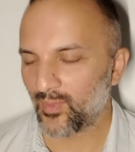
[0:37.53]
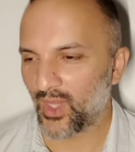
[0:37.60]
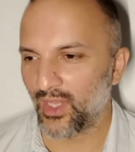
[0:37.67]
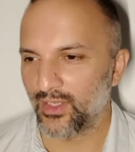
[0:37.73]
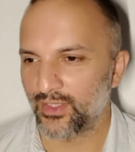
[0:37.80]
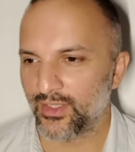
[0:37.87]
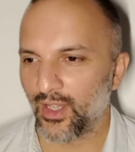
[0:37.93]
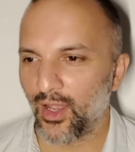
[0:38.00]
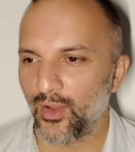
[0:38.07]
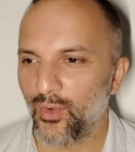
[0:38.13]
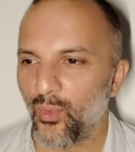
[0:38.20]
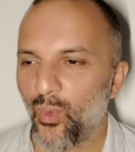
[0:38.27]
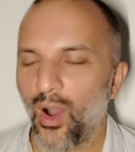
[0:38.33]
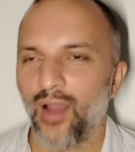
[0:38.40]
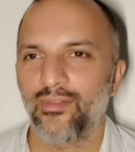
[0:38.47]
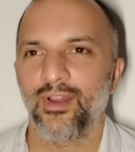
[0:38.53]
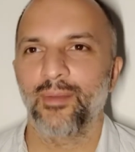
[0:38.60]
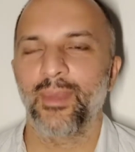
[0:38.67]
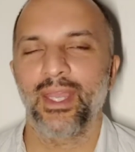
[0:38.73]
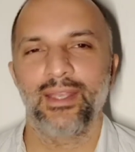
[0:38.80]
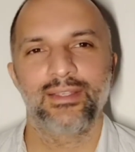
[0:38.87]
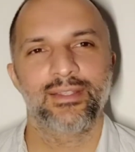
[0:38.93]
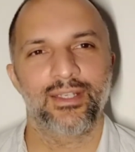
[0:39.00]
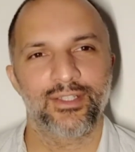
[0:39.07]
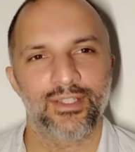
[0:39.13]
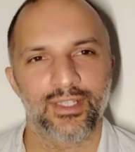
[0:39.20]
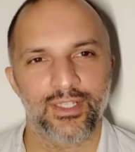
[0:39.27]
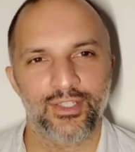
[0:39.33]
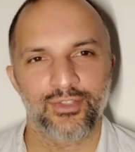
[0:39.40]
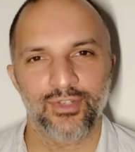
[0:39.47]
So why have I made such an
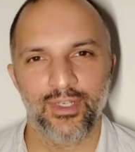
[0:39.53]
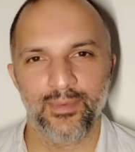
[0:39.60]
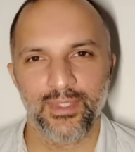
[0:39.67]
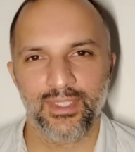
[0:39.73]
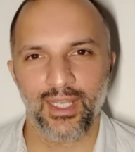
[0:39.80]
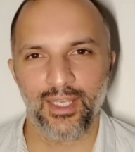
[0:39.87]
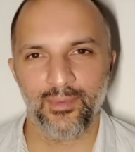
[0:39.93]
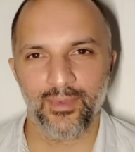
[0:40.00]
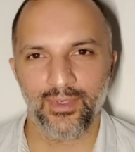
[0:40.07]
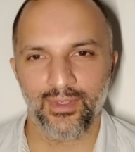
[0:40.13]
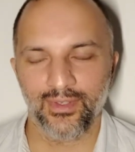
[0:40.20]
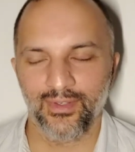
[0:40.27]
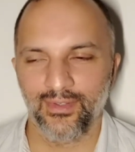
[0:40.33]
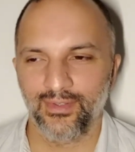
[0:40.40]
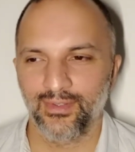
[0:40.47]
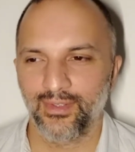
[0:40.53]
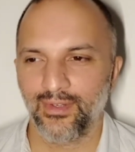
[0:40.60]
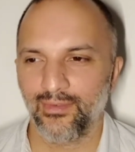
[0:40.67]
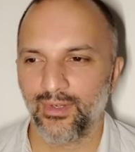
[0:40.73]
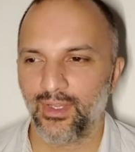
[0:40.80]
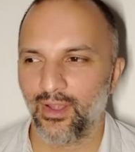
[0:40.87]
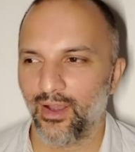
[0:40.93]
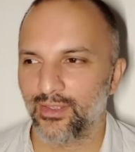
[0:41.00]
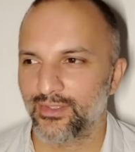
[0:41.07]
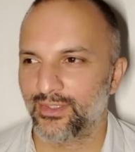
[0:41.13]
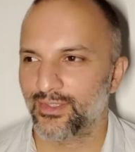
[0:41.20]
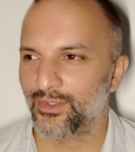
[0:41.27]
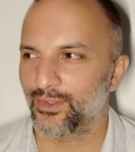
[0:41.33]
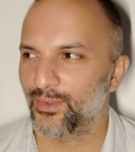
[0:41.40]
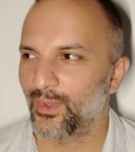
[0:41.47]
extreme statement in regards
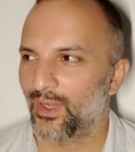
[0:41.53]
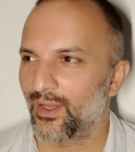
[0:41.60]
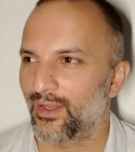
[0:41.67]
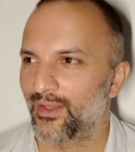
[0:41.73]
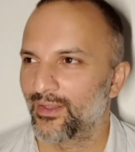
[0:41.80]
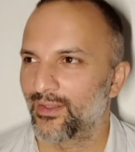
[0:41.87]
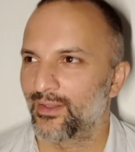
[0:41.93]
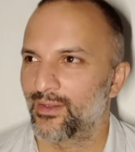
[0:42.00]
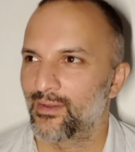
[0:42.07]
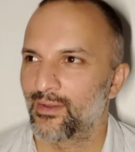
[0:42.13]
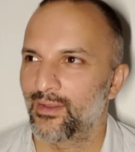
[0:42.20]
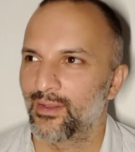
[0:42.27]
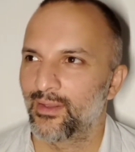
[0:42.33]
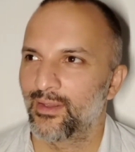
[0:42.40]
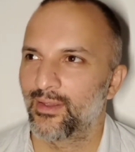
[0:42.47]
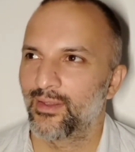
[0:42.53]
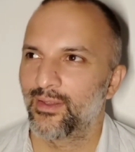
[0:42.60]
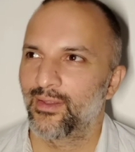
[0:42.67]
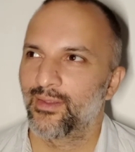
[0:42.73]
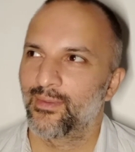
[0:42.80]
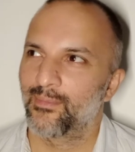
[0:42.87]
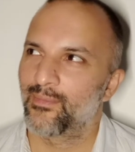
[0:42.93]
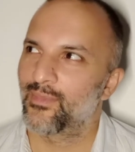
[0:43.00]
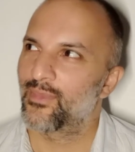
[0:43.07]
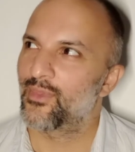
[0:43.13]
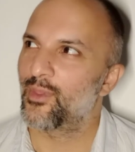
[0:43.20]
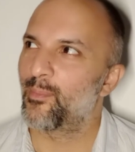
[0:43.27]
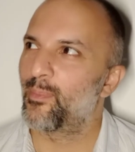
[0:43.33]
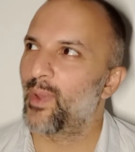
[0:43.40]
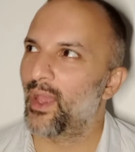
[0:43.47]
to
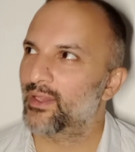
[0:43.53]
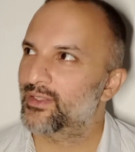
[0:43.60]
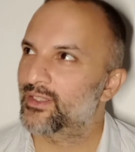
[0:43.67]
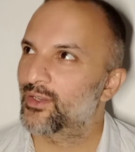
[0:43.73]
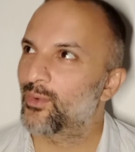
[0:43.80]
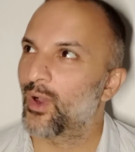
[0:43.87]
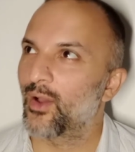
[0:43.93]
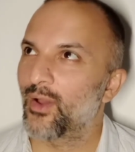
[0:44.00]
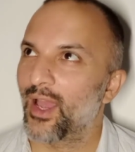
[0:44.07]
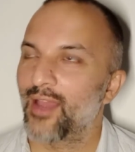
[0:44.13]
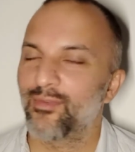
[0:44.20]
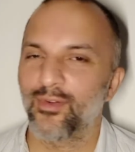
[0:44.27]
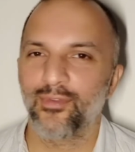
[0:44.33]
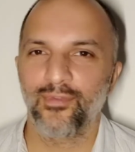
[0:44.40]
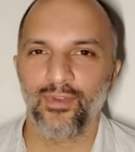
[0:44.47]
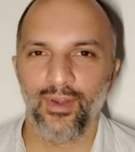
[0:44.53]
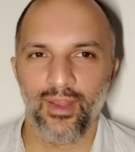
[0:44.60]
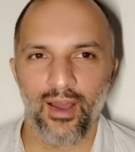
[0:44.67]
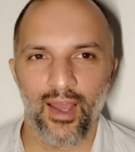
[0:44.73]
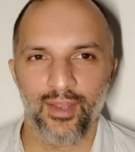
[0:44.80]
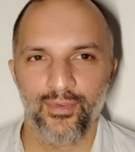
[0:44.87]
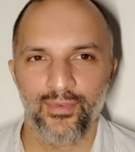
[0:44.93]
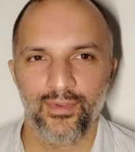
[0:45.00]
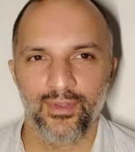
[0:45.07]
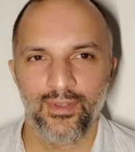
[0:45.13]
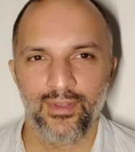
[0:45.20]
the best quote ever for life?